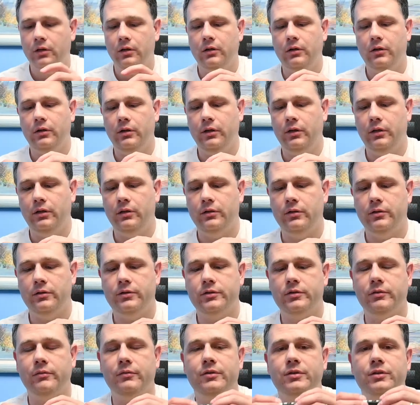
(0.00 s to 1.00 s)
All right,
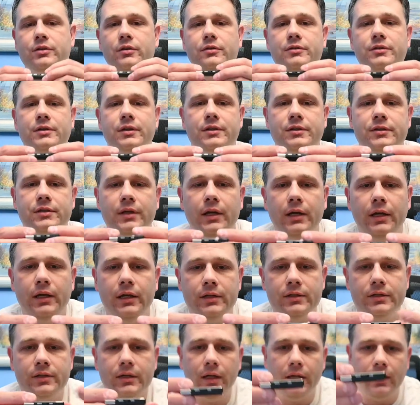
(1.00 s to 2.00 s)
so it shows on the side,
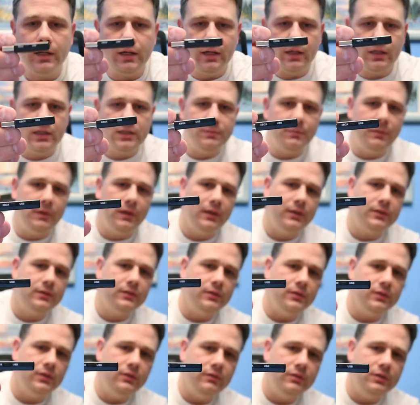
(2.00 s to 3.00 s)
it's got Xbox
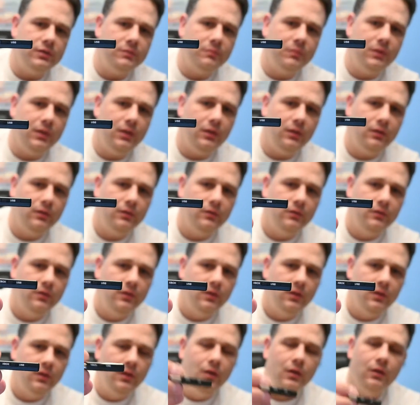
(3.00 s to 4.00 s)
and USB,
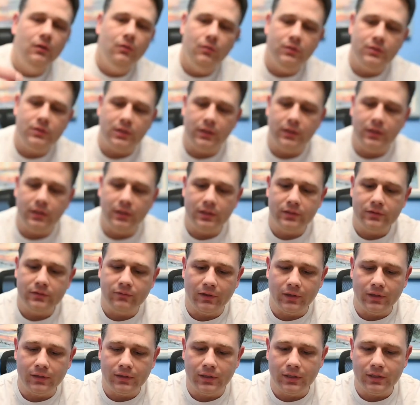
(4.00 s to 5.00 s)
which I think is
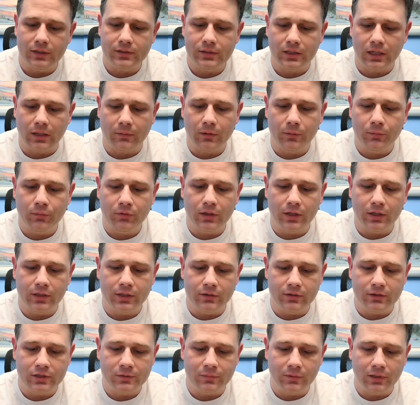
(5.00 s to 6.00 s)
fantastic. I'm gonna put it on
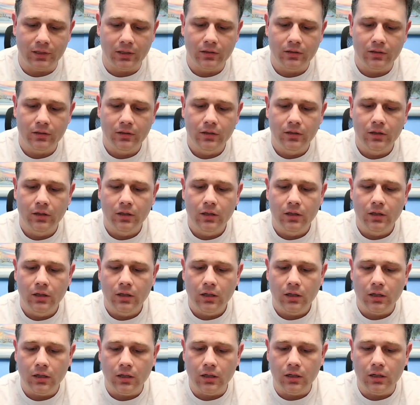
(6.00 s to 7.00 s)
USB,
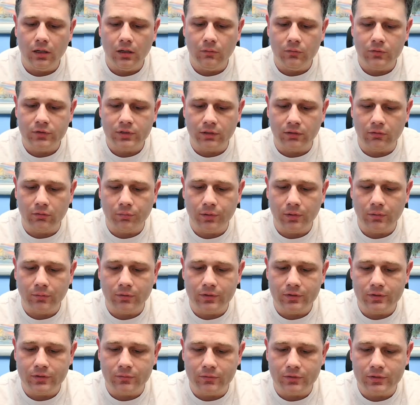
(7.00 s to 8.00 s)
which I will probably
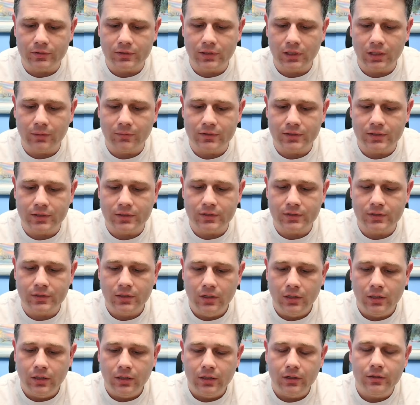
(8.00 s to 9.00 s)
use it most of the time. It says,
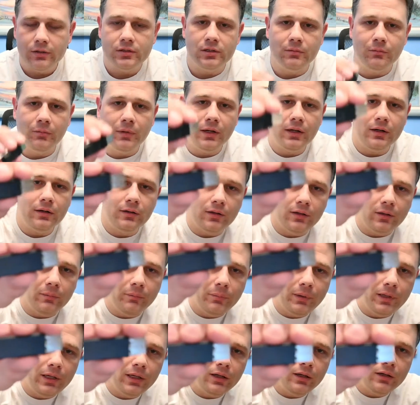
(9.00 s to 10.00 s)
here's the model on the
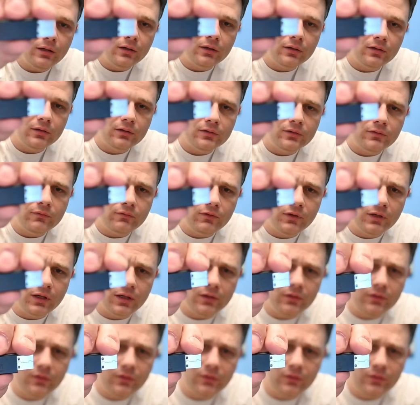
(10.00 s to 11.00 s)
back. If you
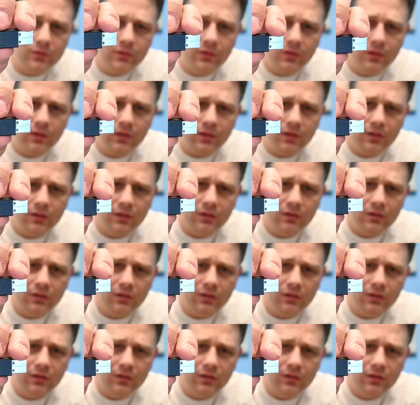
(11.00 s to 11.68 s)
guys can see that.